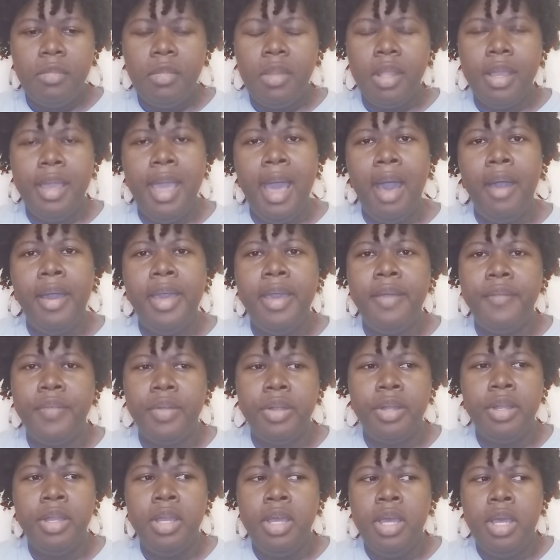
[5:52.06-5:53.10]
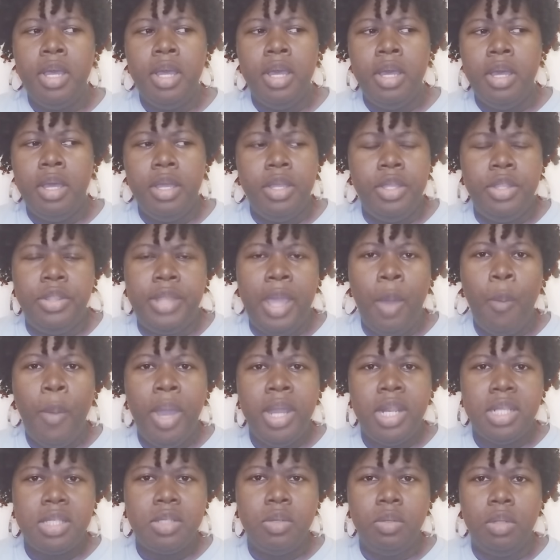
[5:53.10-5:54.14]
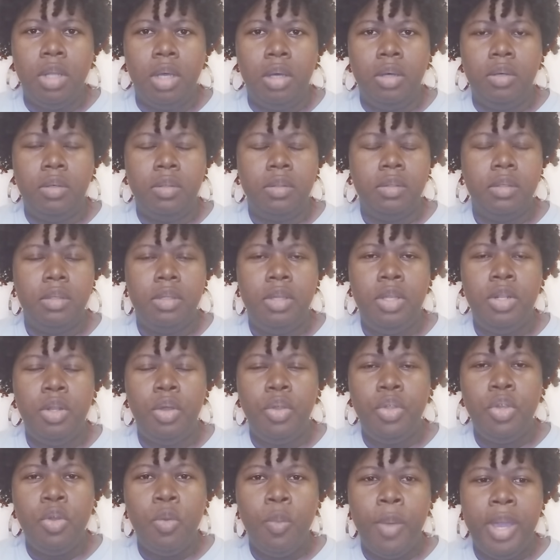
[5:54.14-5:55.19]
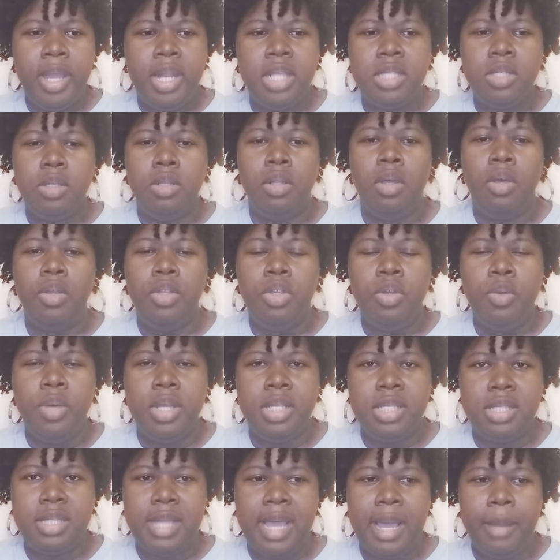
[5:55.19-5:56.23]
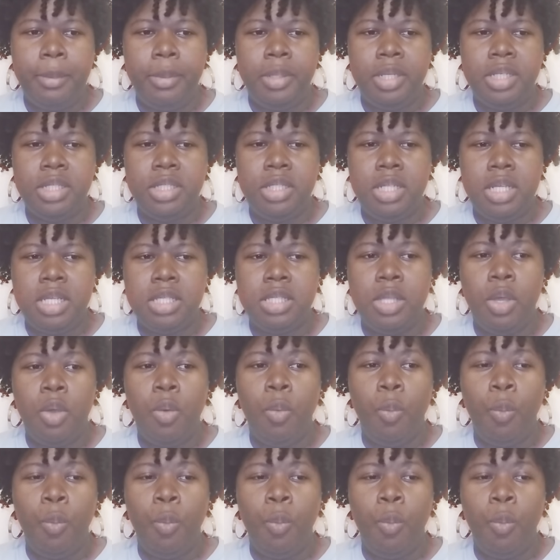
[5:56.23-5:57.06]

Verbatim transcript: however they waited too long you know you waited too long you established this